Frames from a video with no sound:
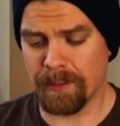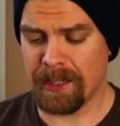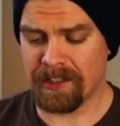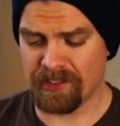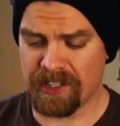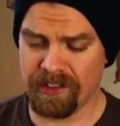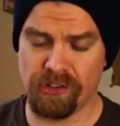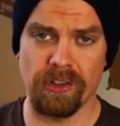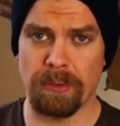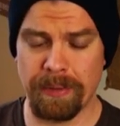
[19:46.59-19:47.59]
I'm not exactly
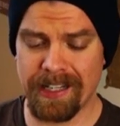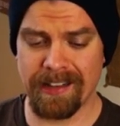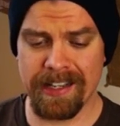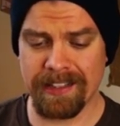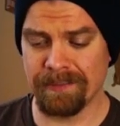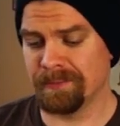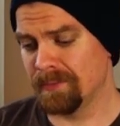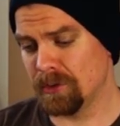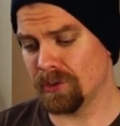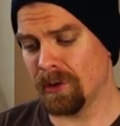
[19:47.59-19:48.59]
sure, but I like it.
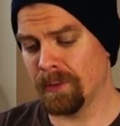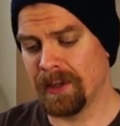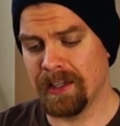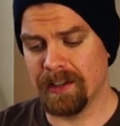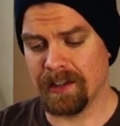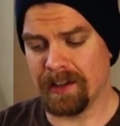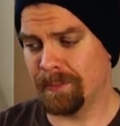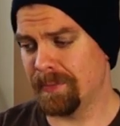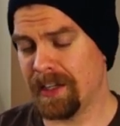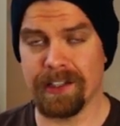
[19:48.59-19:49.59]
So
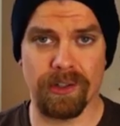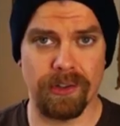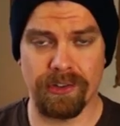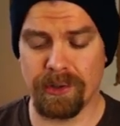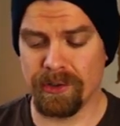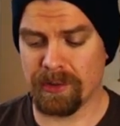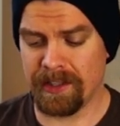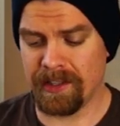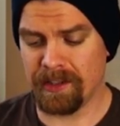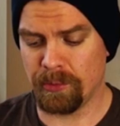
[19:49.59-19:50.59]
I'd encourage you to
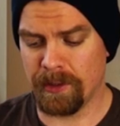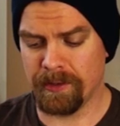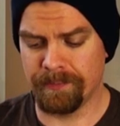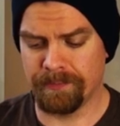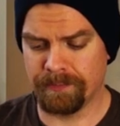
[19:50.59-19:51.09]
try that as well.